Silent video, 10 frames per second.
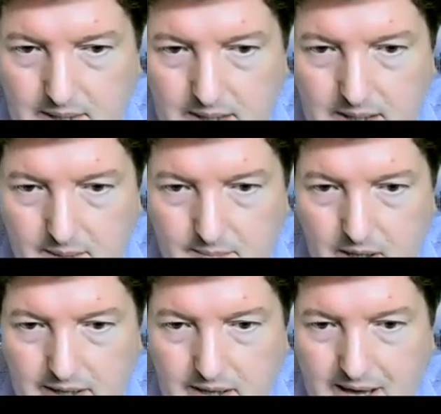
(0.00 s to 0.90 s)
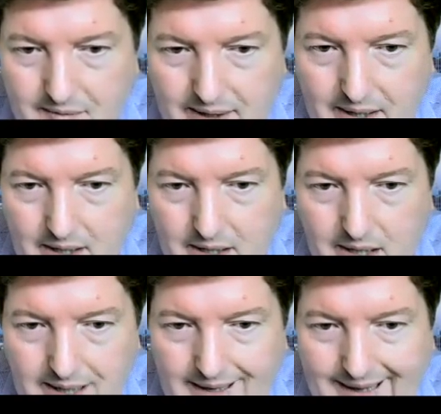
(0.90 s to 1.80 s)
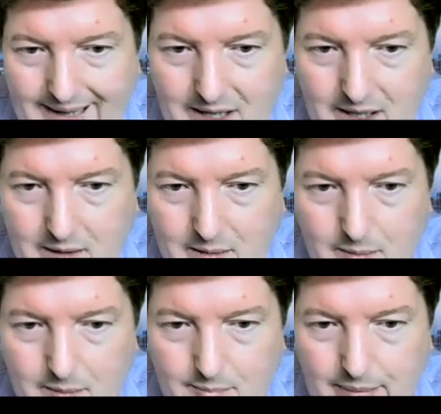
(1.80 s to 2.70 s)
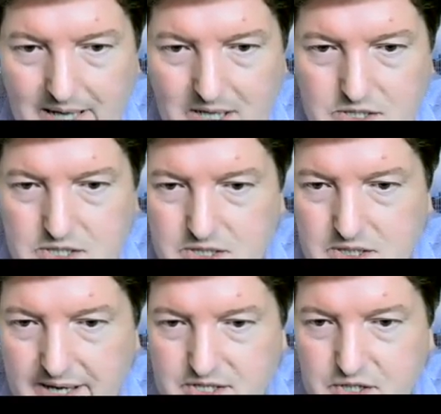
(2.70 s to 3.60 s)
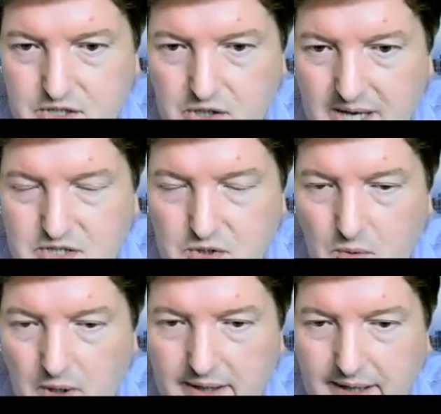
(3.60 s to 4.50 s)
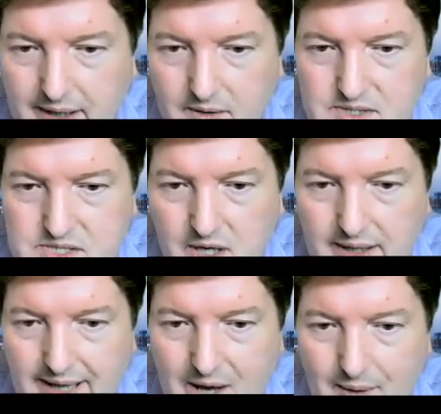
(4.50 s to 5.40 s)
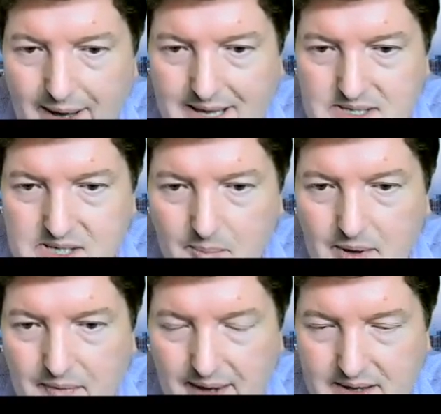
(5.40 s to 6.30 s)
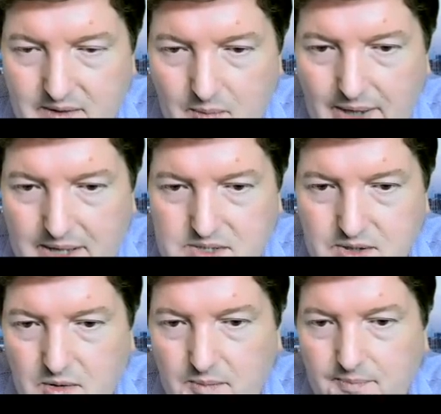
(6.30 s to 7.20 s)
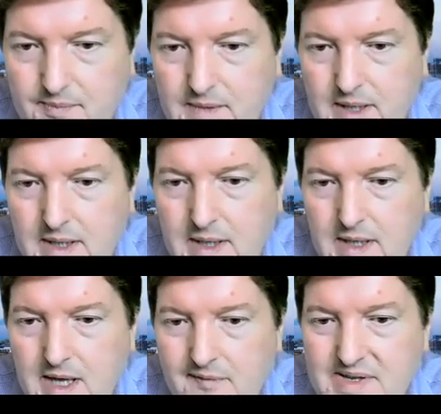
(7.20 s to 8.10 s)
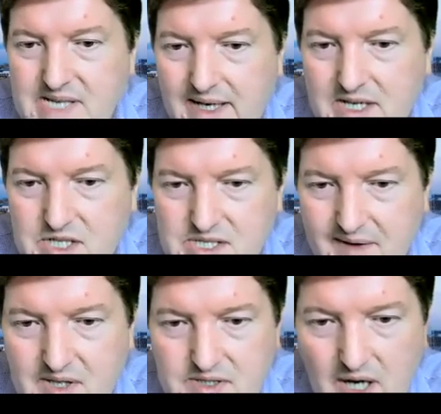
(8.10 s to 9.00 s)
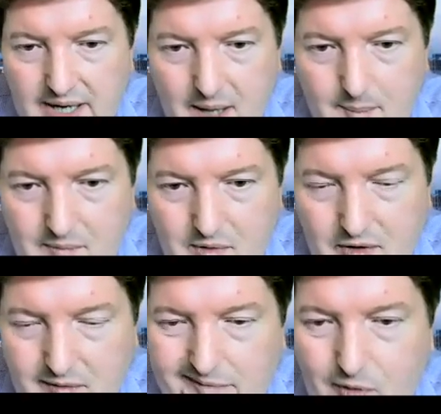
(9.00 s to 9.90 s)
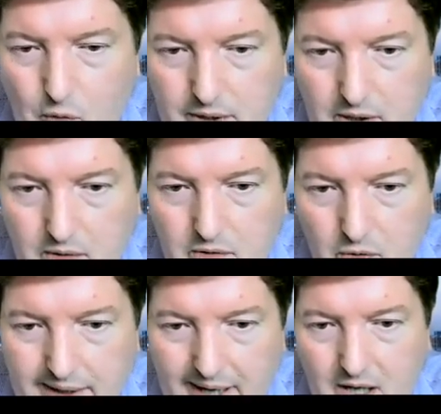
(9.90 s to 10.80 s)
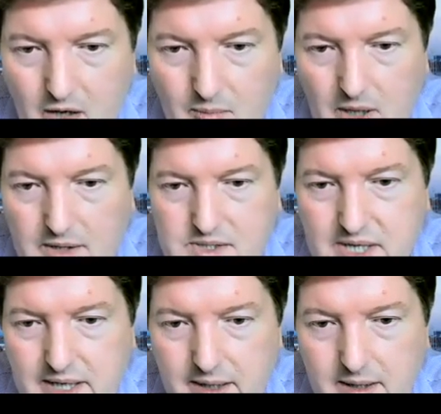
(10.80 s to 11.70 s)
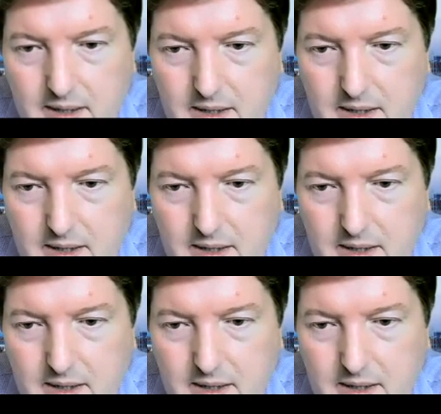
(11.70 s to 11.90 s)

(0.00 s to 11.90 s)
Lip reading: Are you having a clear bench as you're working, or certainly how it ends up at the end of the practical? If the technicians have to tidy up everything for you, you'll get low marks here.